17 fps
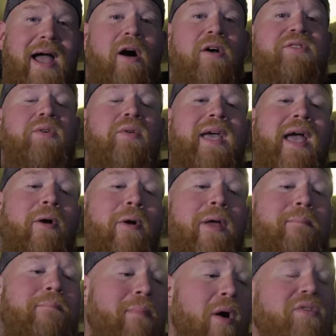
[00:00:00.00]
I also
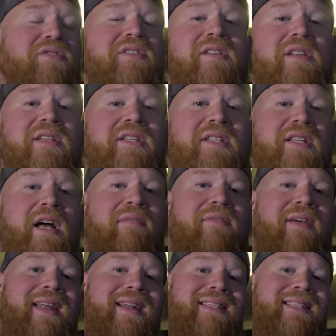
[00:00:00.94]
carry most of this
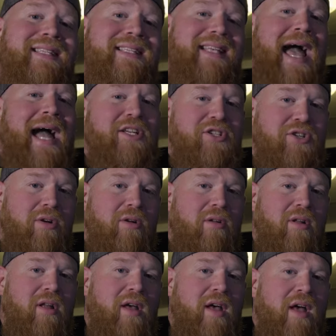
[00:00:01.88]
stuff in a
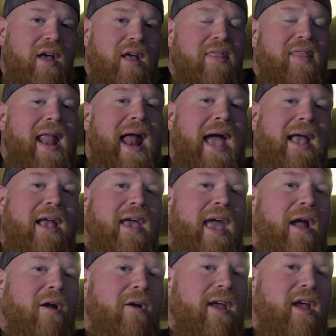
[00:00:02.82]
satchel that I
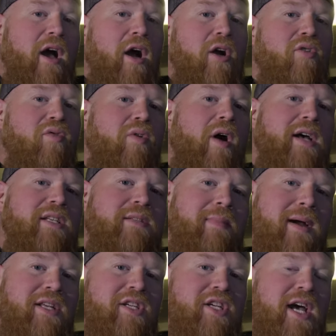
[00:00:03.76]
carry across
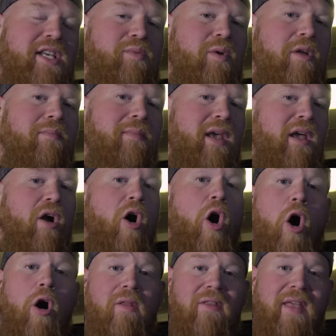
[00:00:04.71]
my chest with me
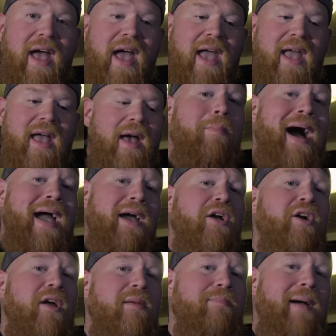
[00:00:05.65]
all day. Buy a
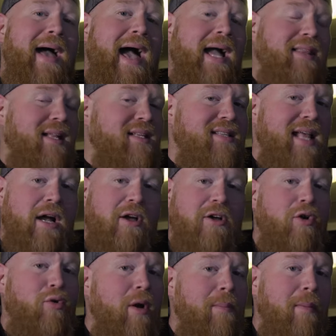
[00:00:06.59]
good bag that's not
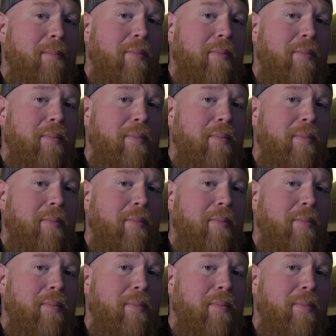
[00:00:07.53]
gonna rip